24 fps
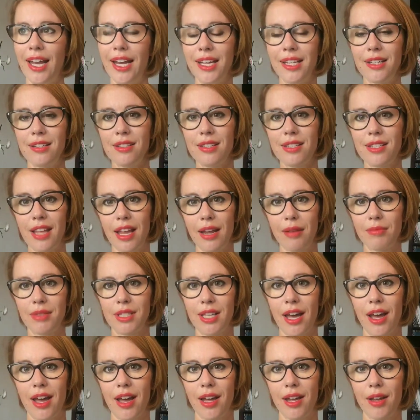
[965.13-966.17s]
And at the same
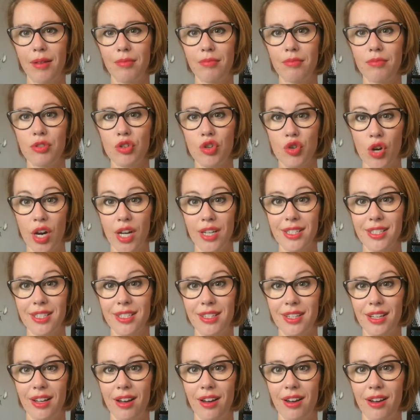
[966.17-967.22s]
time,
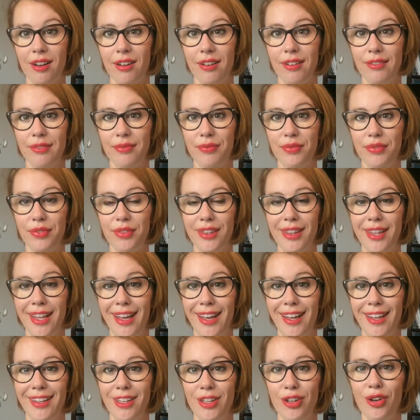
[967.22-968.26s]
trust
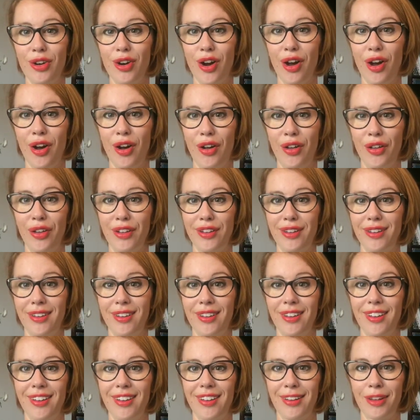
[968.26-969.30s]
that you're
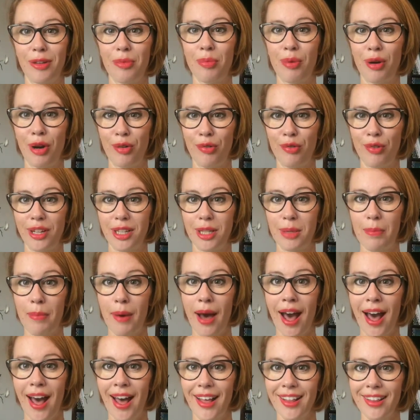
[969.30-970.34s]
on the perfect
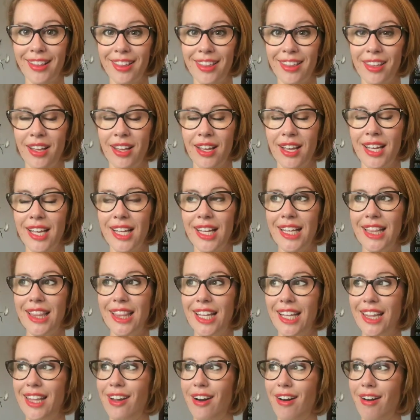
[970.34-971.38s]
path,
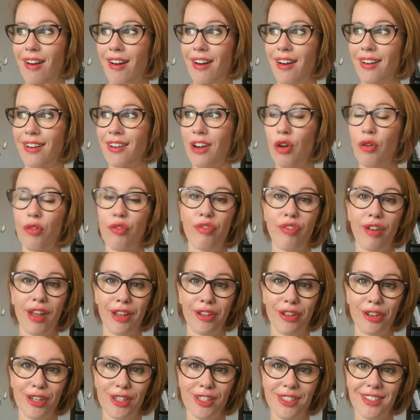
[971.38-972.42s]
that there are no
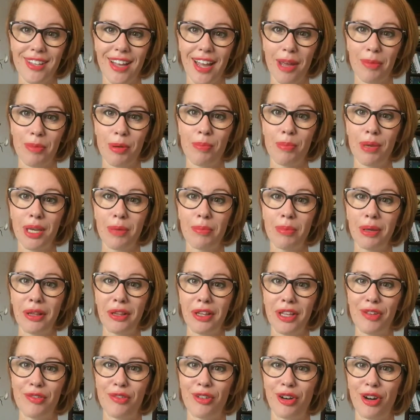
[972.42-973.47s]
failures. I'm a big
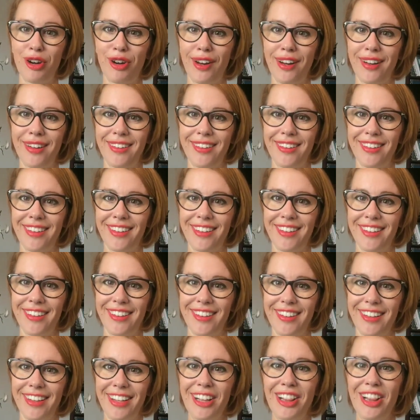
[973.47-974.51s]
believer in
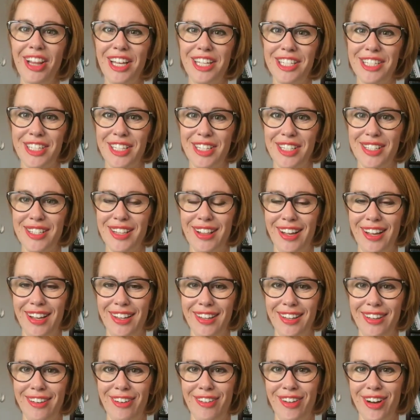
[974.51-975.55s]
lessons
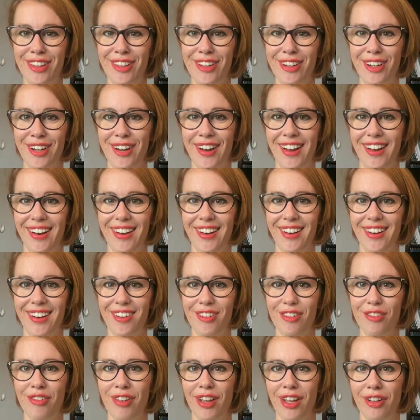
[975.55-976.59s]
rather than
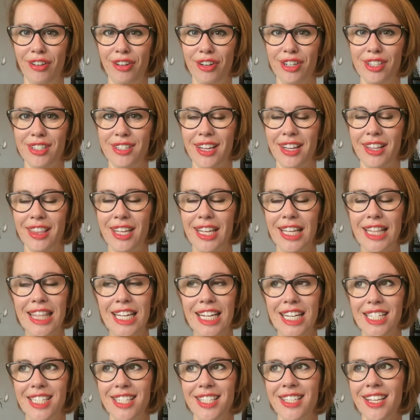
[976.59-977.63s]
failures. I think
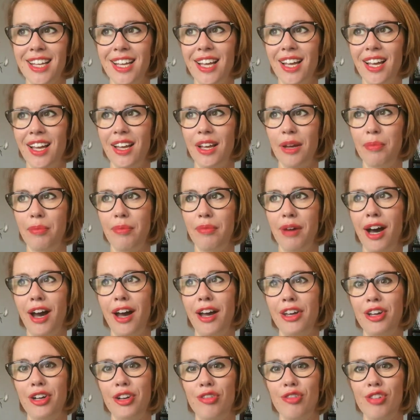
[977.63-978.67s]
there's a
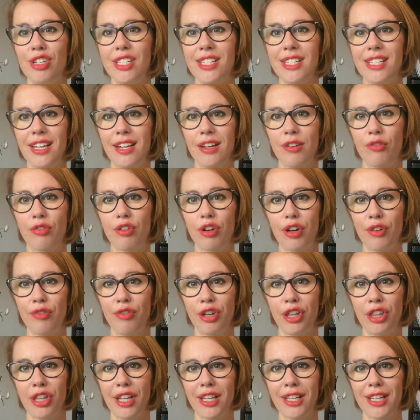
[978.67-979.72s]
higher reason for
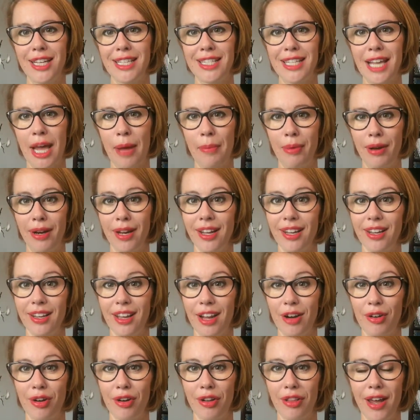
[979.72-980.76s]
everything that's happening in
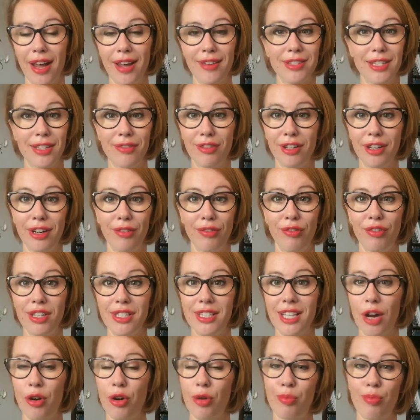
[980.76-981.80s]
our lives, even if
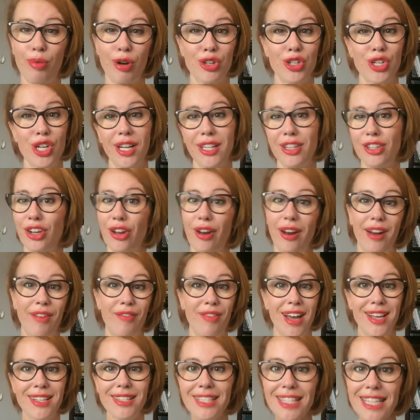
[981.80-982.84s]
it's our project not
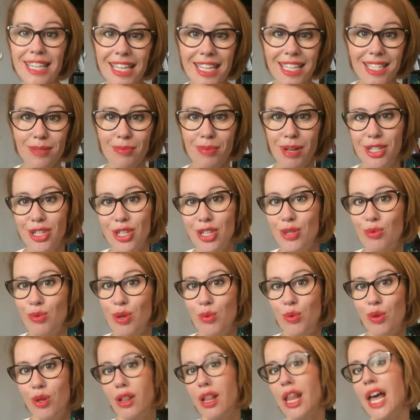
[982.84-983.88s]
advancing as much as
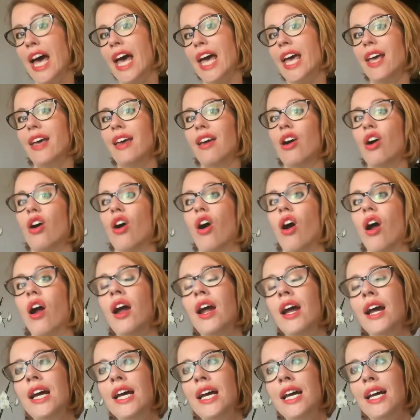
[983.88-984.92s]
we would like, or
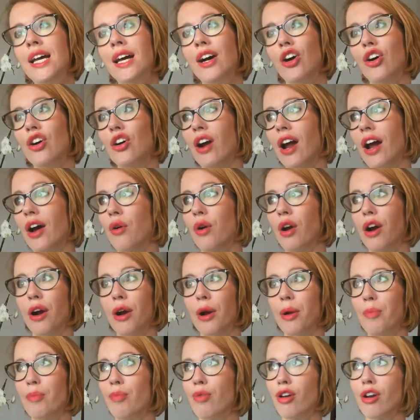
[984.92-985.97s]

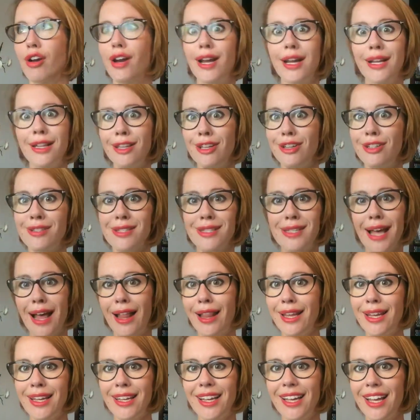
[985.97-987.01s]
our product not
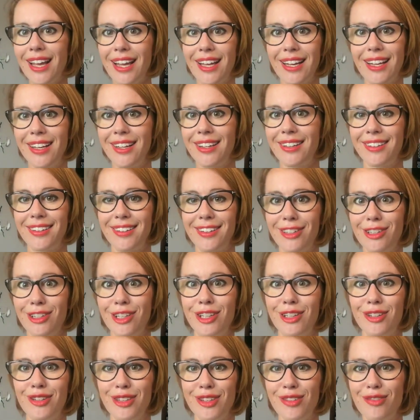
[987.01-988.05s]
selling and the
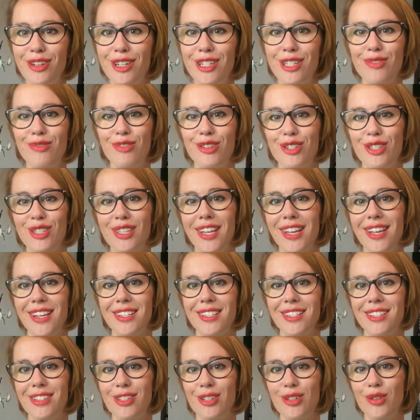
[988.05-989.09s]
universe forcing
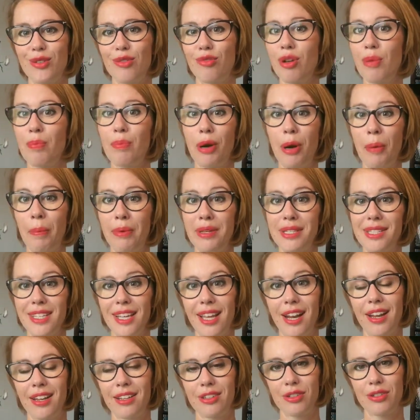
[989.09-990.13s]
us to repurpose
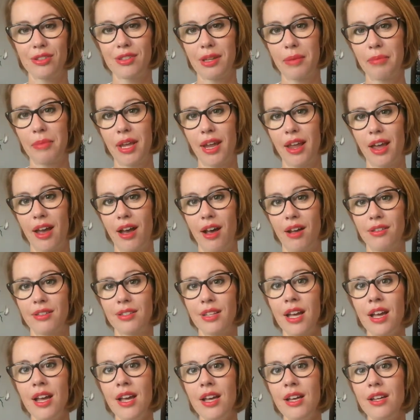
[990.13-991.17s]
it into something
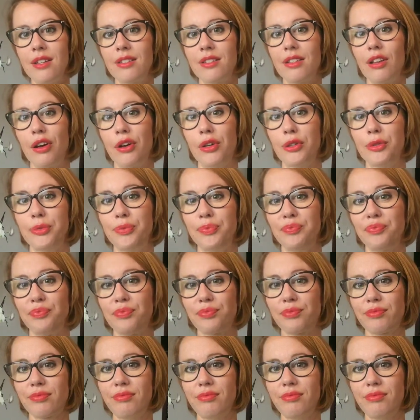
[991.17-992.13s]
else. So